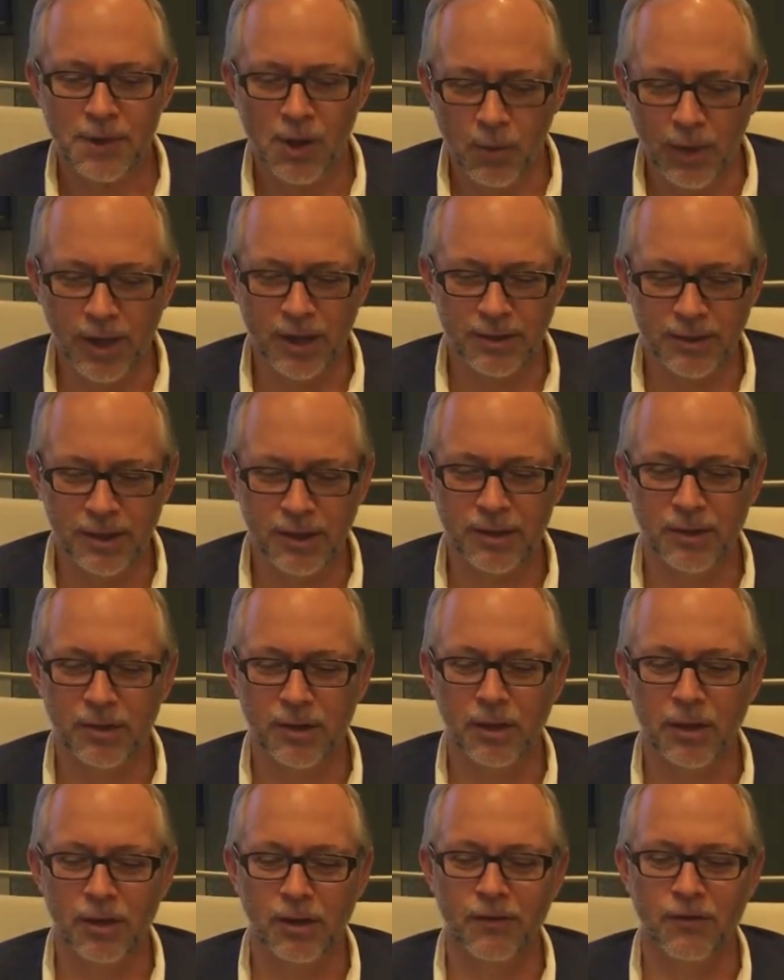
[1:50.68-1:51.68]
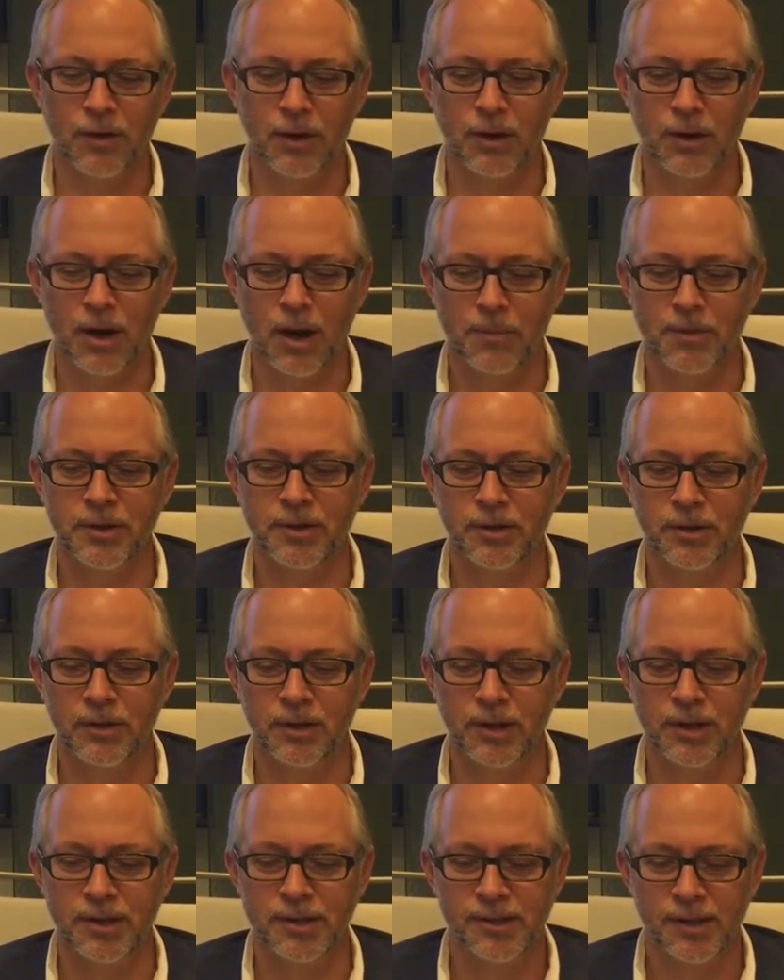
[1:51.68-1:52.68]
We continue to look for
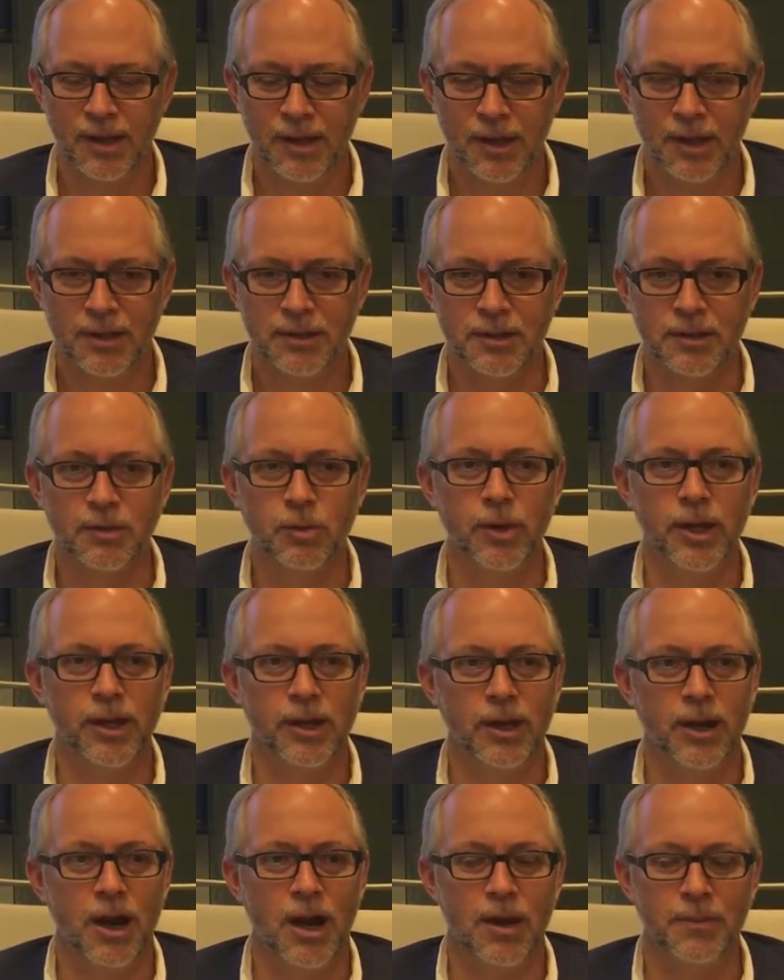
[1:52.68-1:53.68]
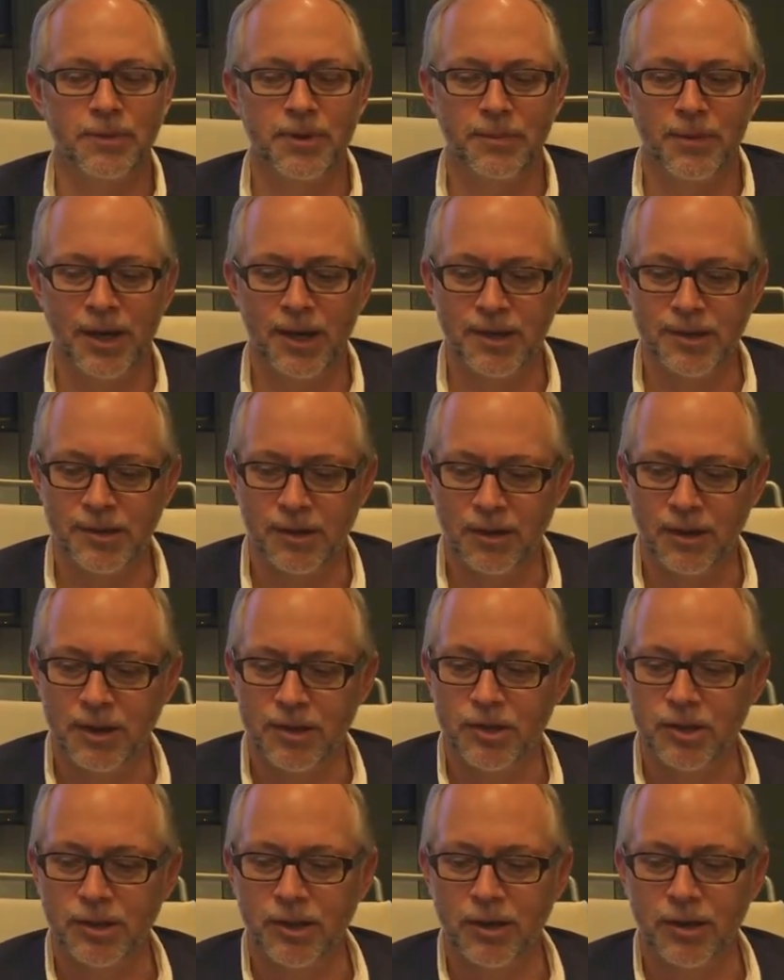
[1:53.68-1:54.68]
opportunities to tweak and optimize our
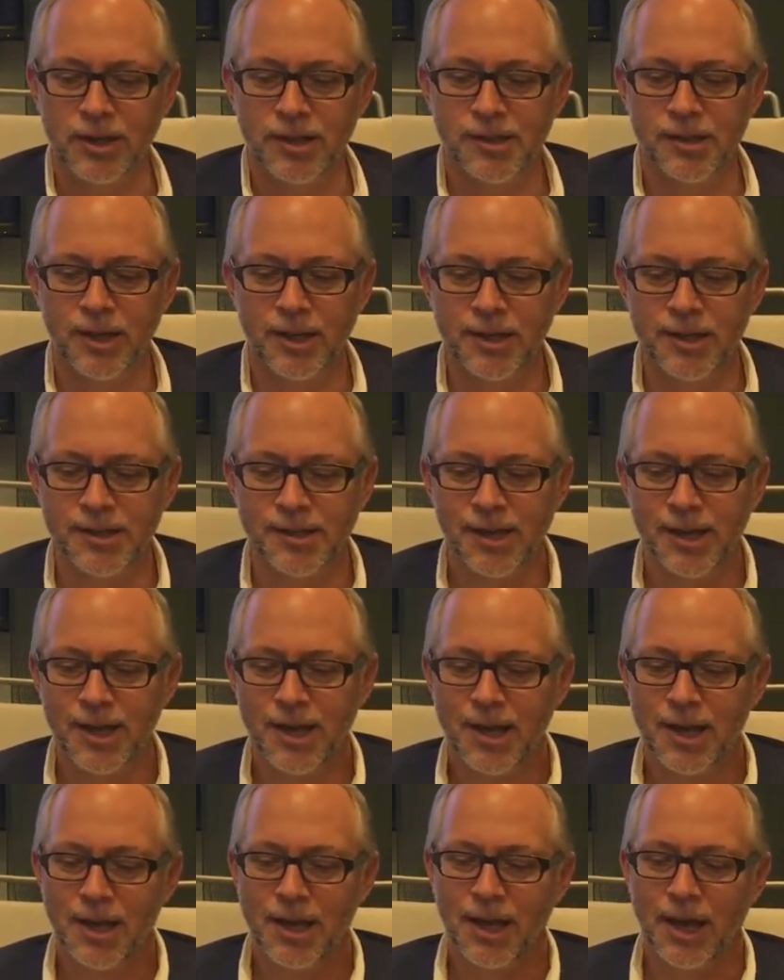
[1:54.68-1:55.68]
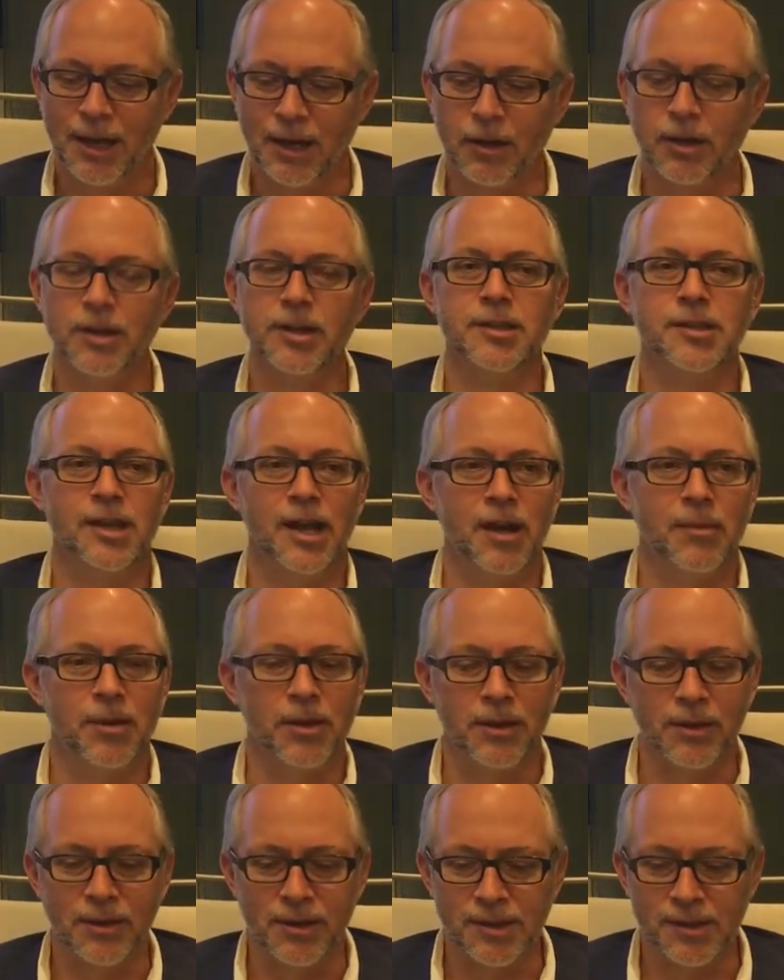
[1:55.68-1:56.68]
engineering studies and a good
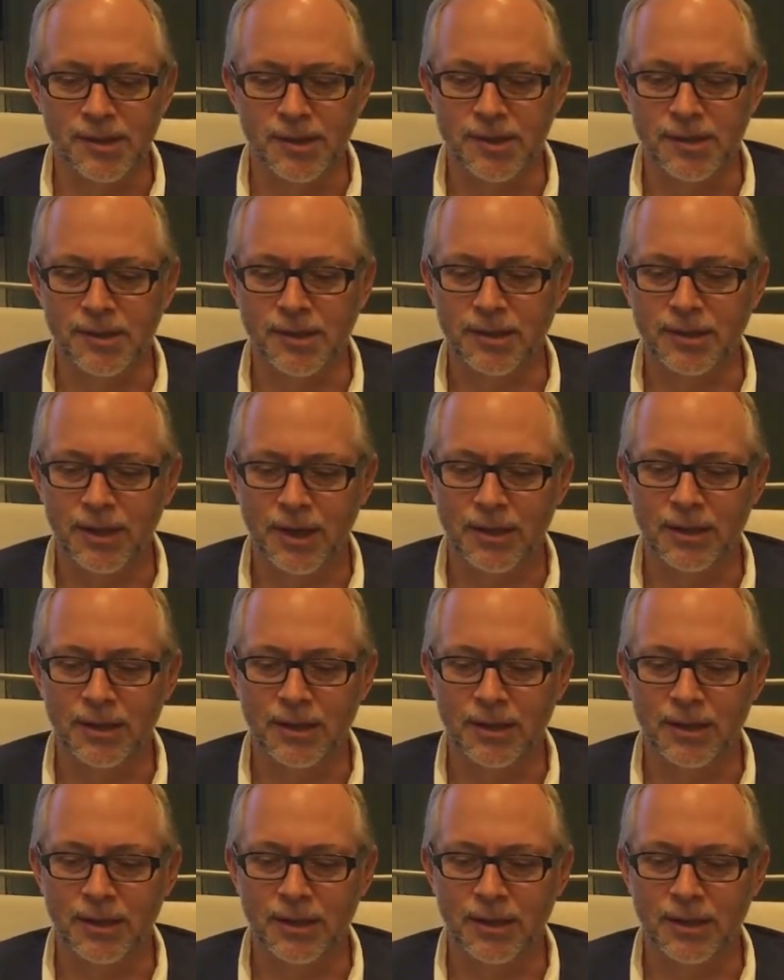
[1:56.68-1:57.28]
example of this is the,